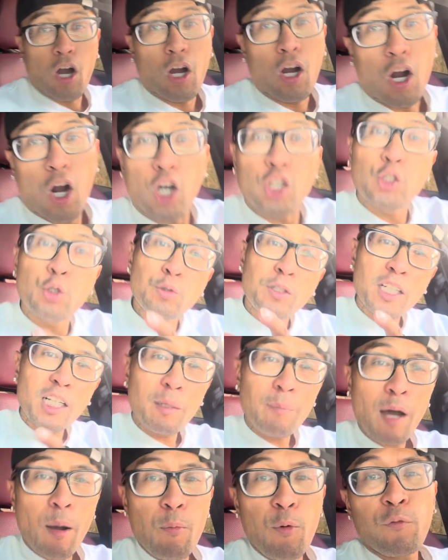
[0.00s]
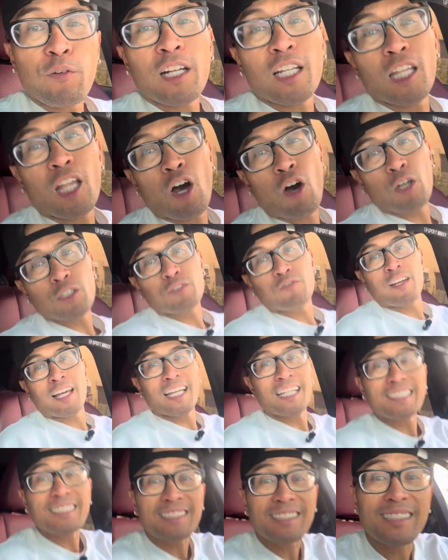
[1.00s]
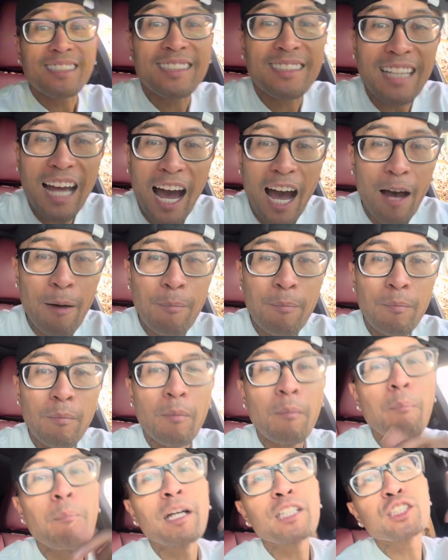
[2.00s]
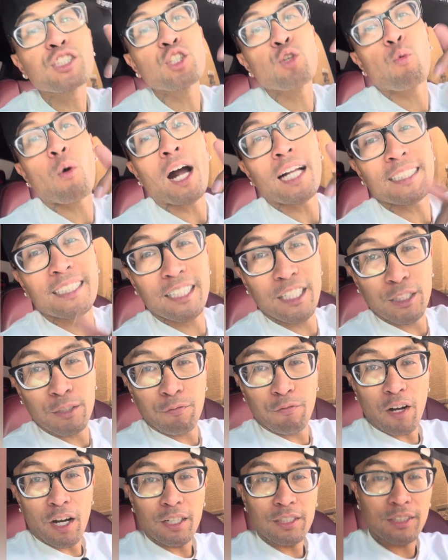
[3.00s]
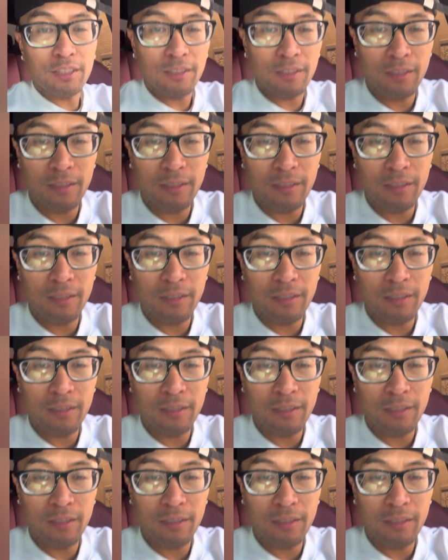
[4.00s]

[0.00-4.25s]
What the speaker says: Are you thinking about moving to Las Vegas? Stop. Make sure you watch this first.